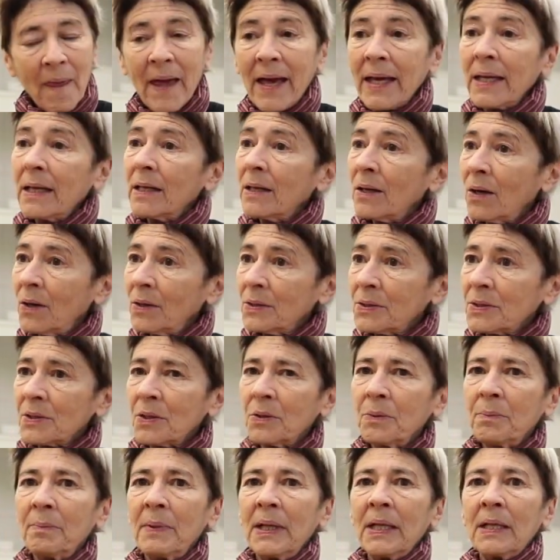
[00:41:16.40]
it
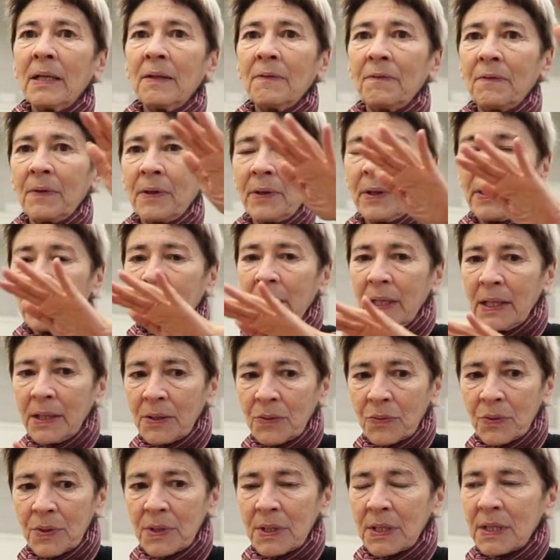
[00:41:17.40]
also made it very
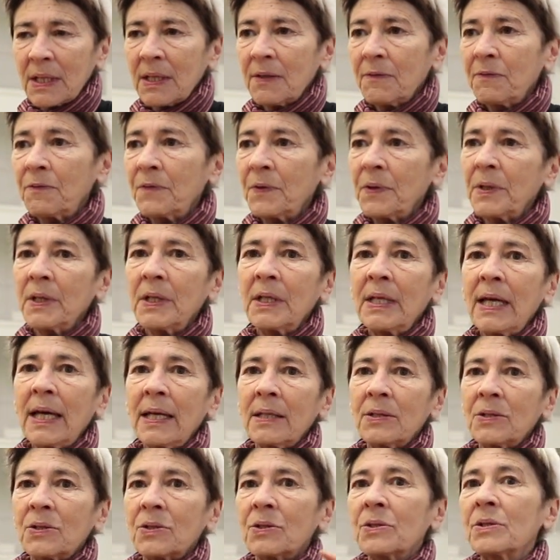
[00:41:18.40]
interesting for the
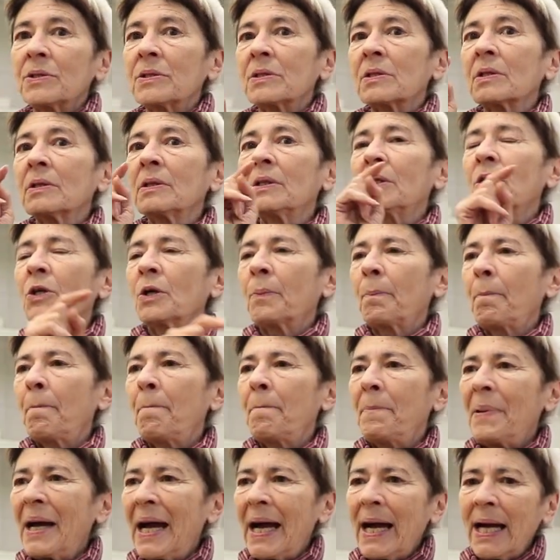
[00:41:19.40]
dancers to
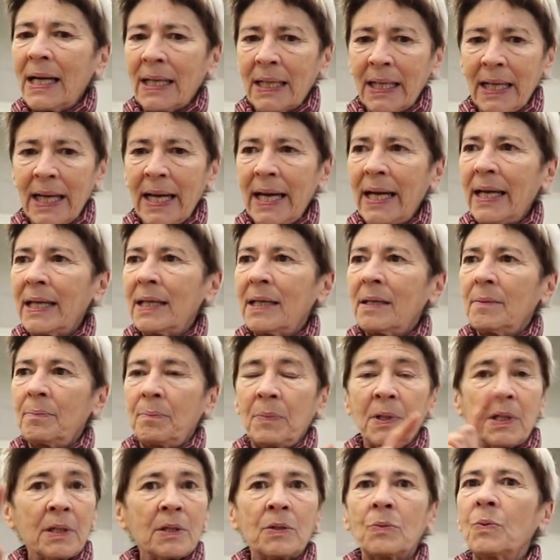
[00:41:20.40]
look back at it,
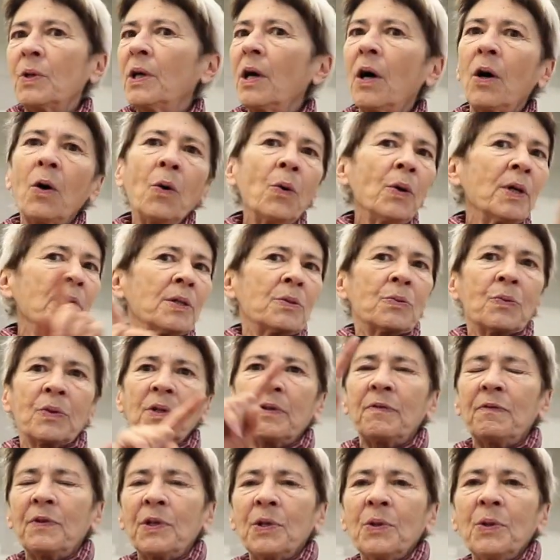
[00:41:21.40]
because we always
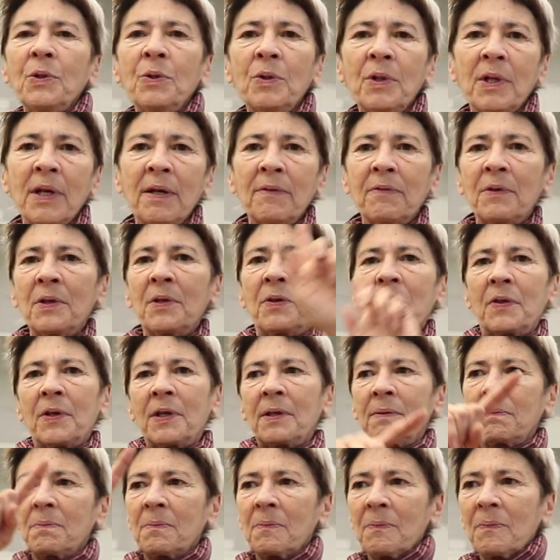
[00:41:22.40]
reviewed
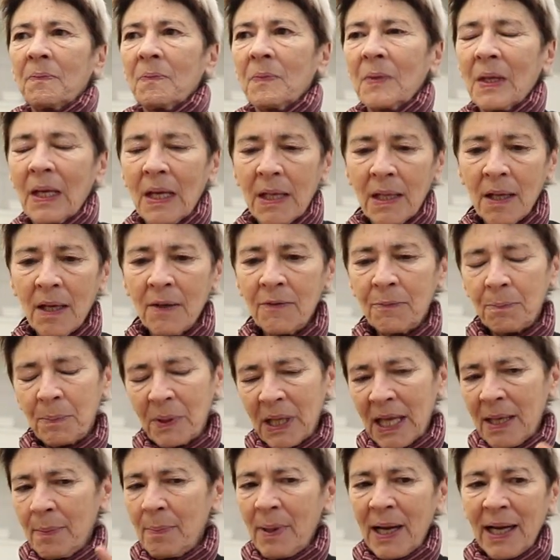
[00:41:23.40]
everything. The
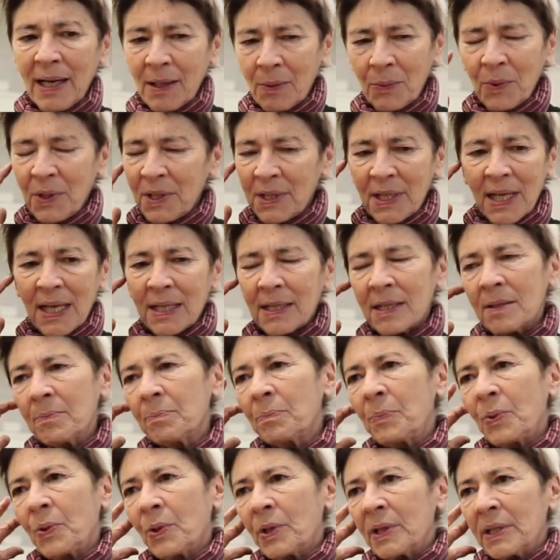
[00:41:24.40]
playback was as
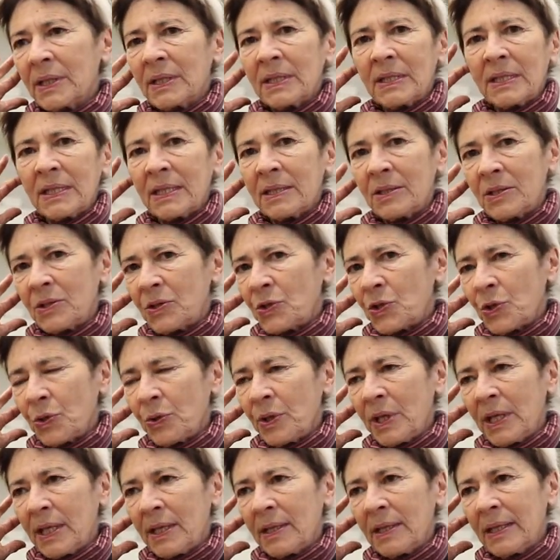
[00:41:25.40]
important as
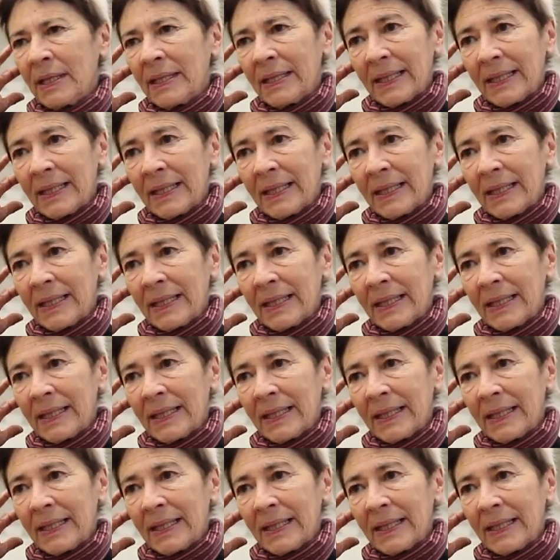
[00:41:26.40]
shooting,